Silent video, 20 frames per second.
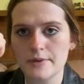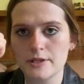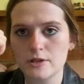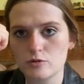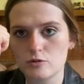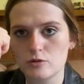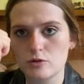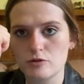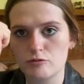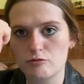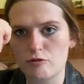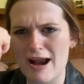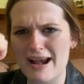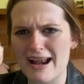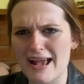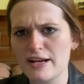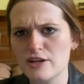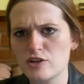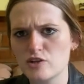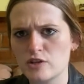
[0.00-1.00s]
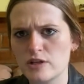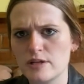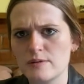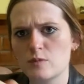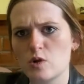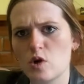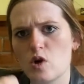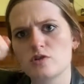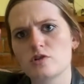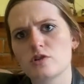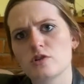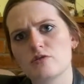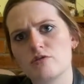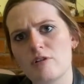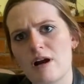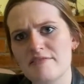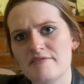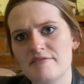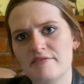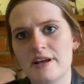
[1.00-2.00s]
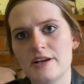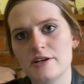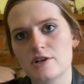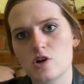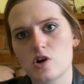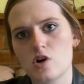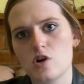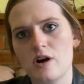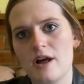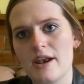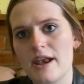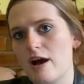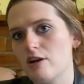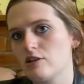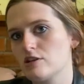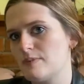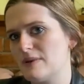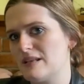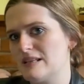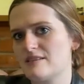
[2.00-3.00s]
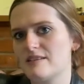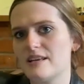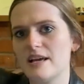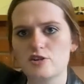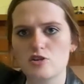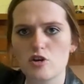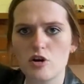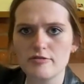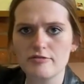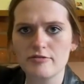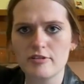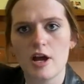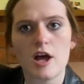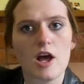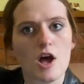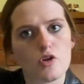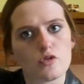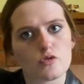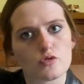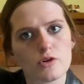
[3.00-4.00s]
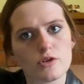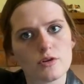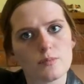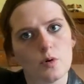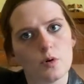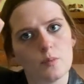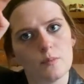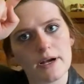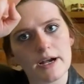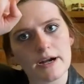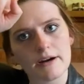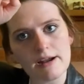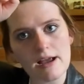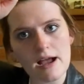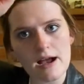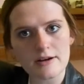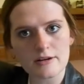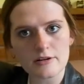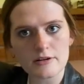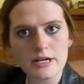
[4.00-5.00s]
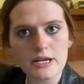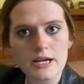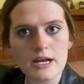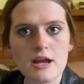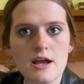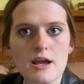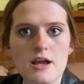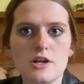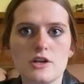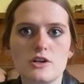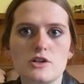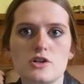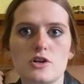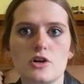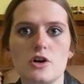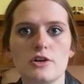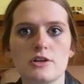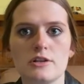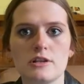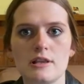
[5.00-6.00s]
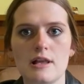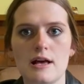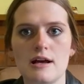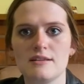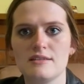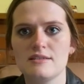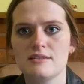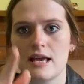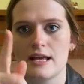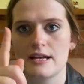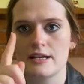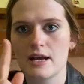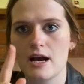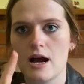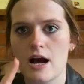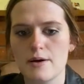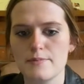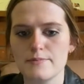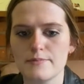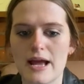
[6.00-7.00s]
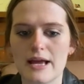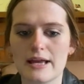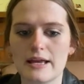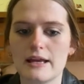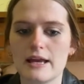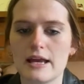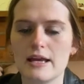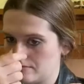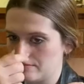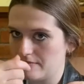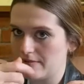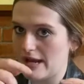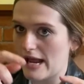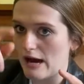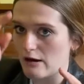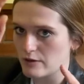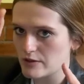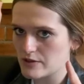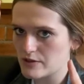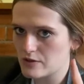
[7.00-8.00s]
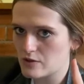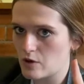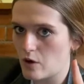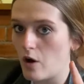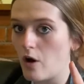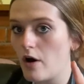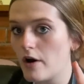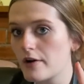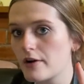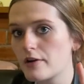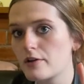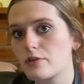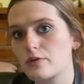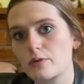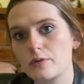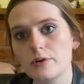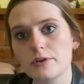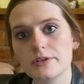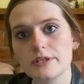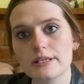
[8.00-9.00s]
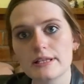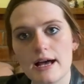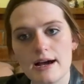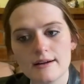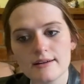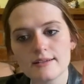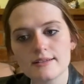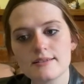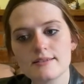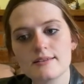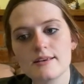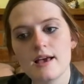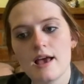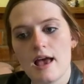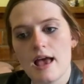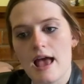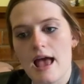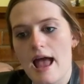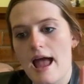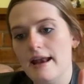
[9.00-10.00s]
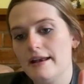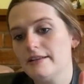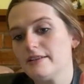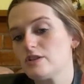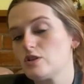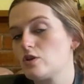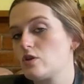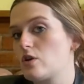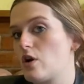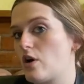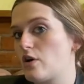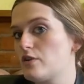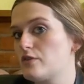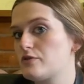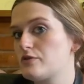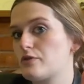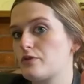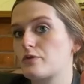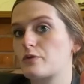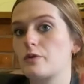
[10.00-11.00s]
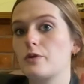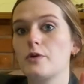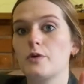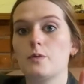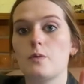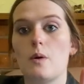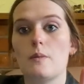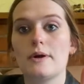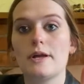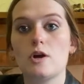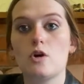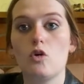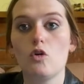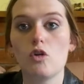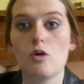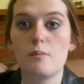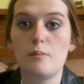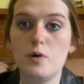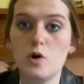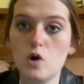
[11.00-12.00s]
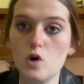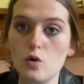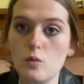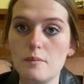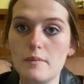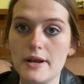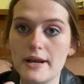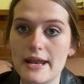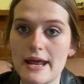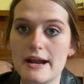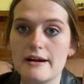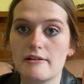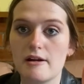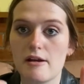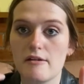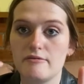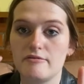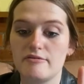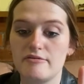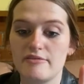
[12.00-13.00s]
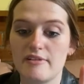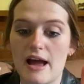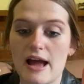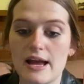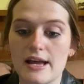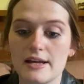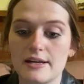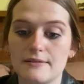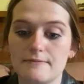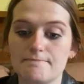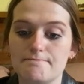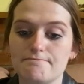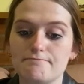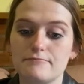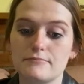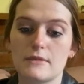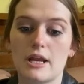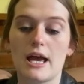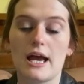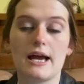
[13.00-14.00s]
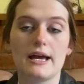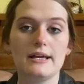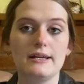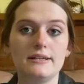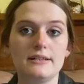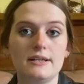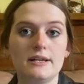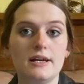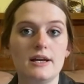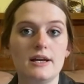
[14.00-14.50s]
through the right atrium, gone to the right ventricle, and now it's been sent off through the pulmonary artery to go to the lungs and come back again. Now it's gone through the lungs and it goes through what we call the pulmonary vein, okay?